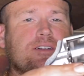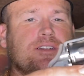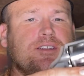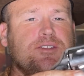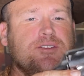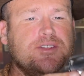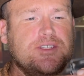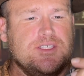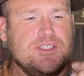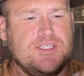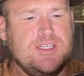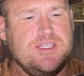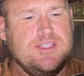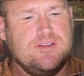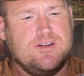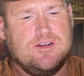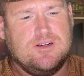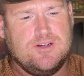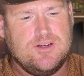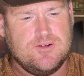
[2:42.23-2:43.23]
you can see
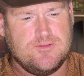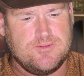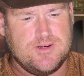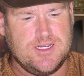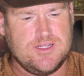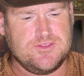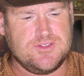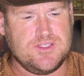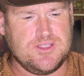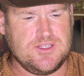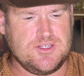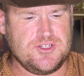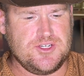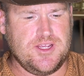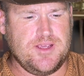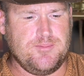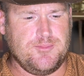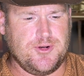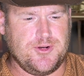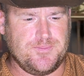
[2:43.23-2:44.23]
there are no rounds in the
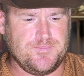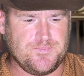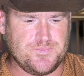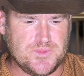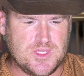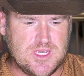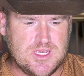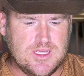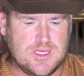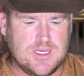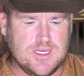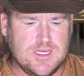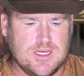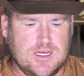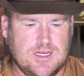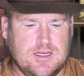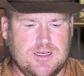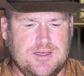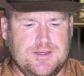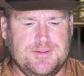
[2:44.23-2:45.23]
chamber.
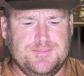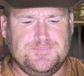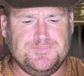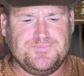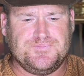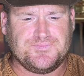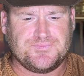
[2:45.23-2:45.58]
So